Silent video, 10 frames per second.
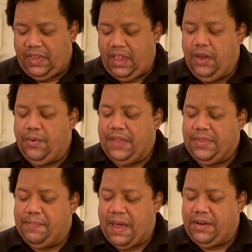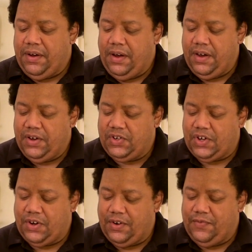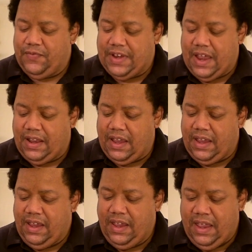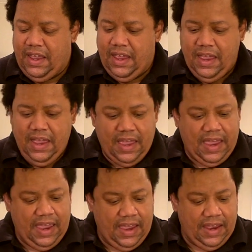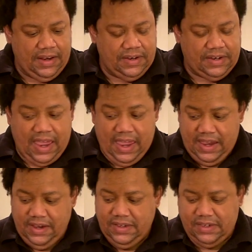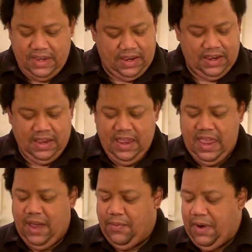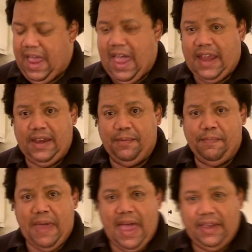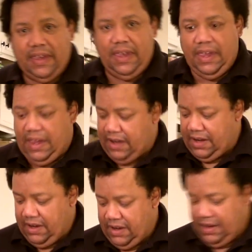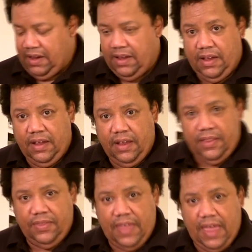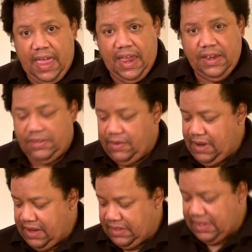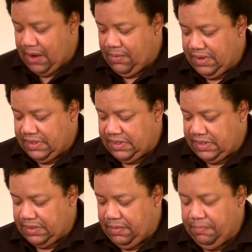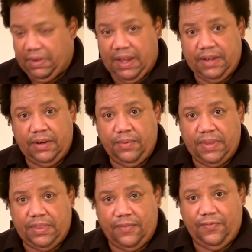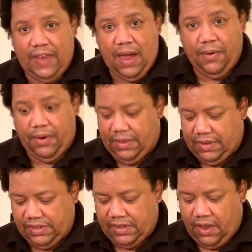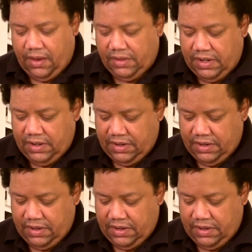Here we have the butter, sugar, vanilla, and eggs. And we're adding back in the hazelnuts that was blended with the flour and the salt.